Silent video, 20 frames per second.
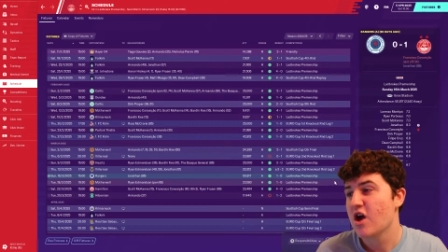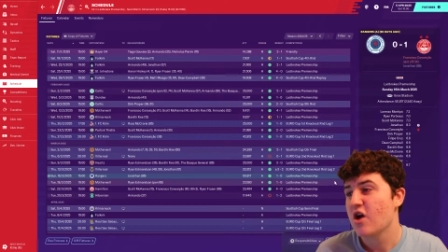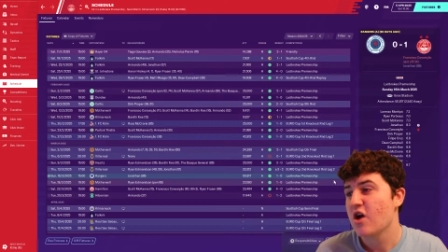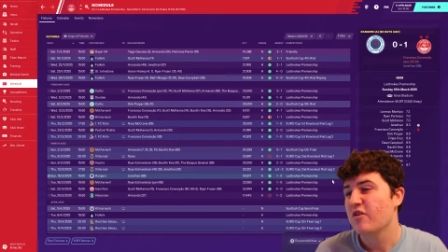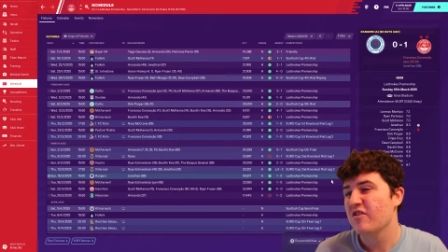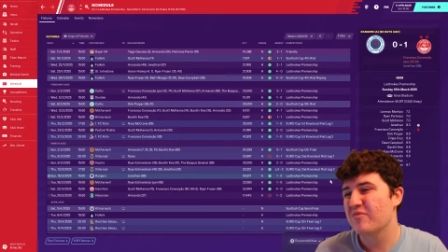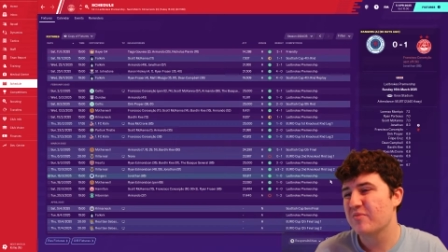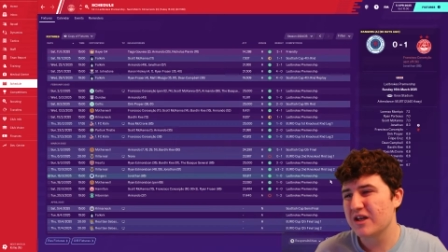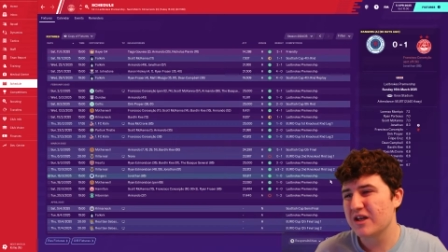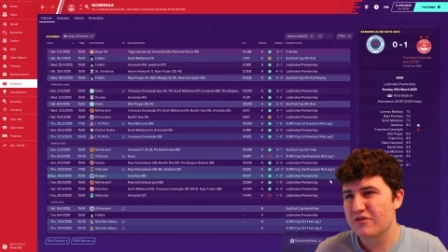
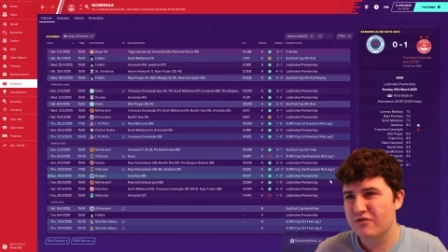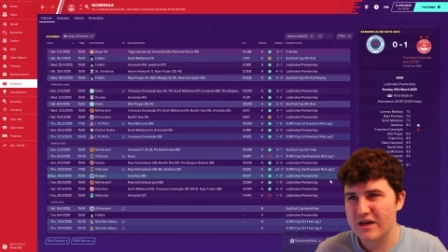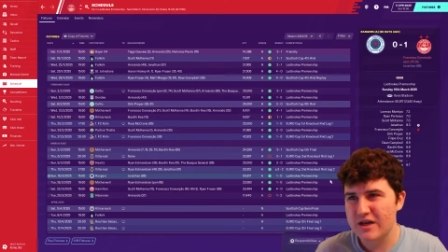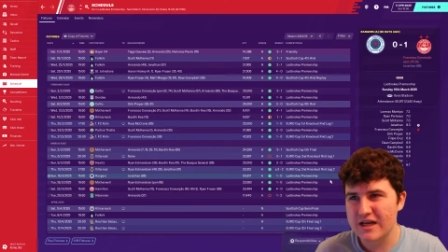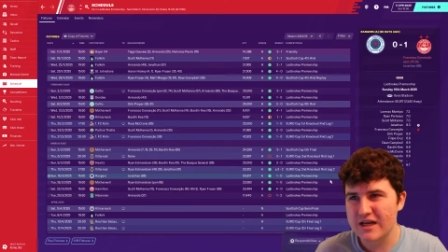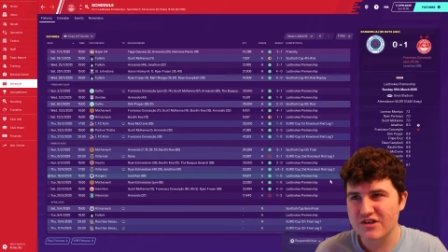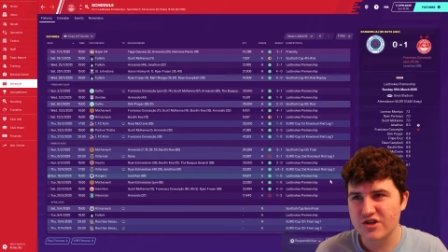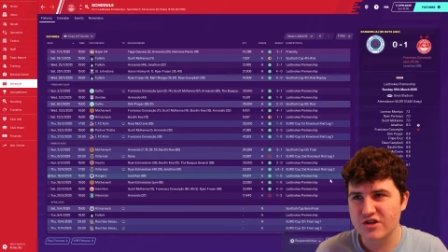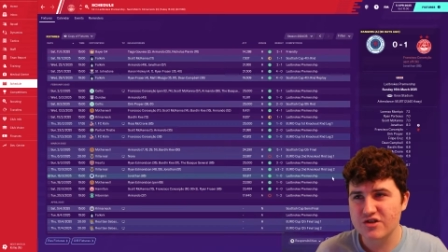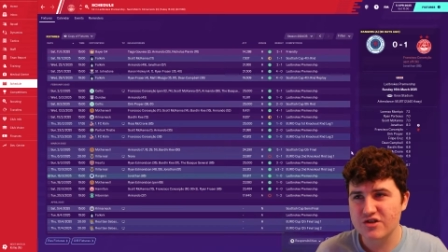We've played
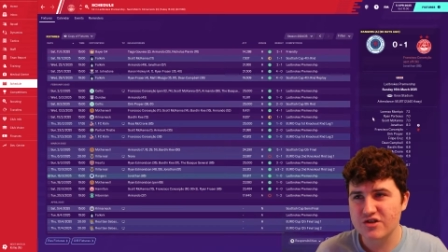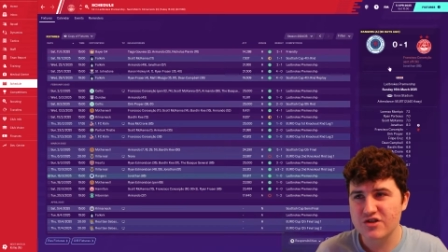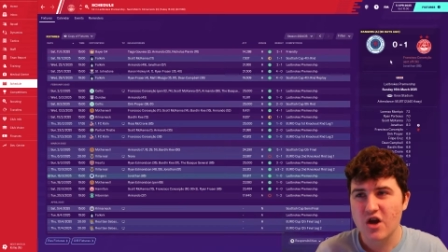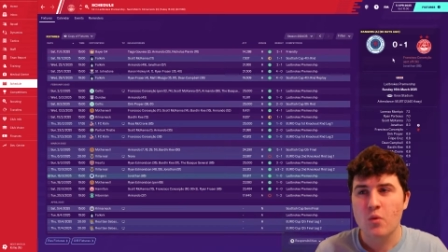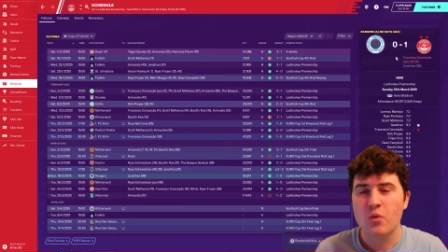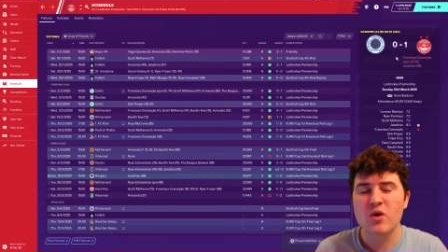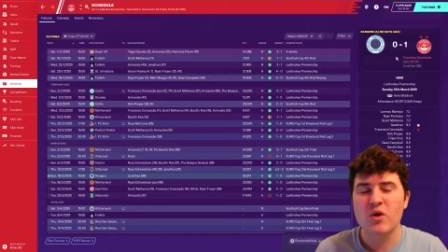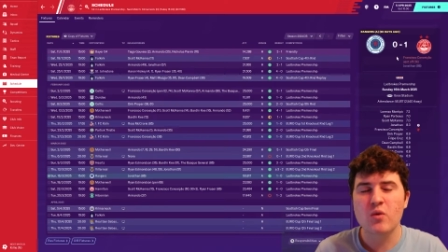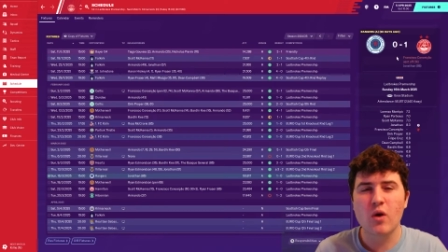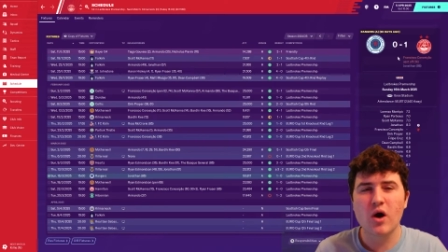Rangers,
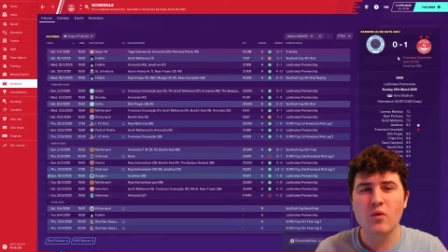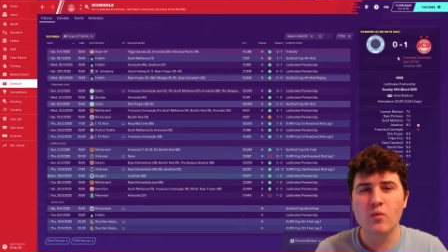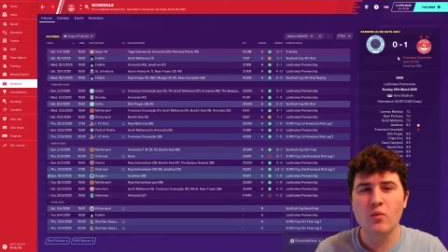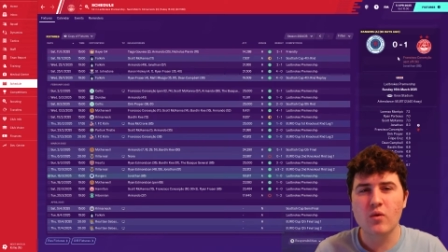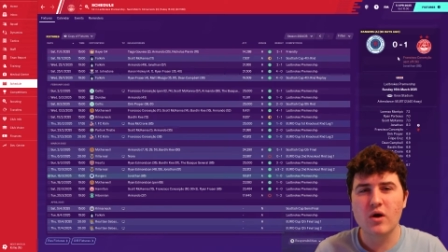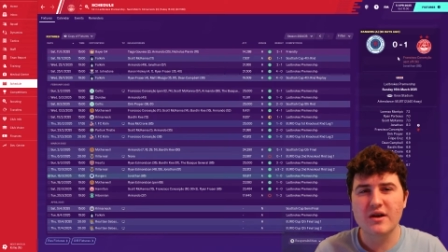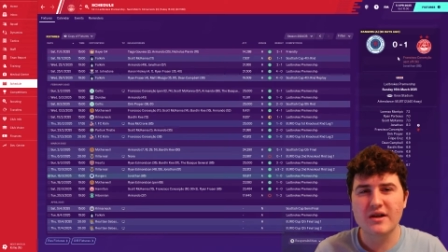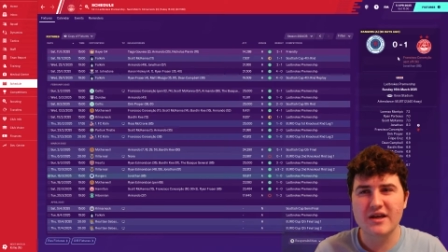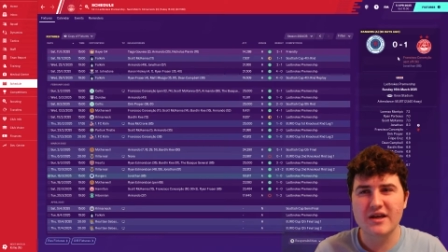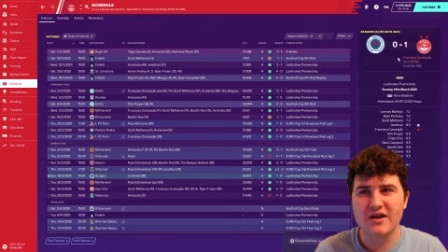we won
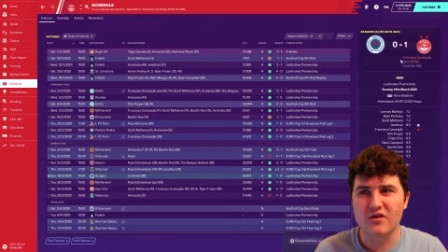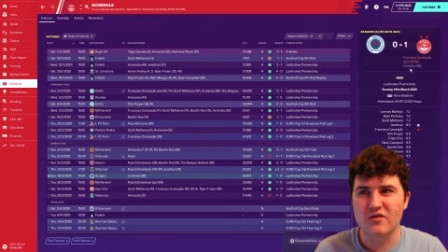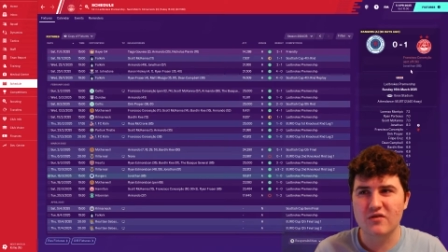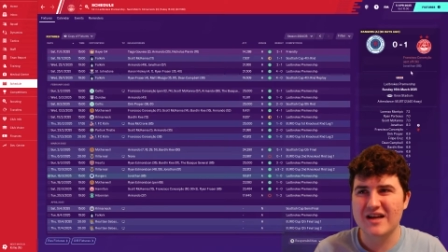1-0,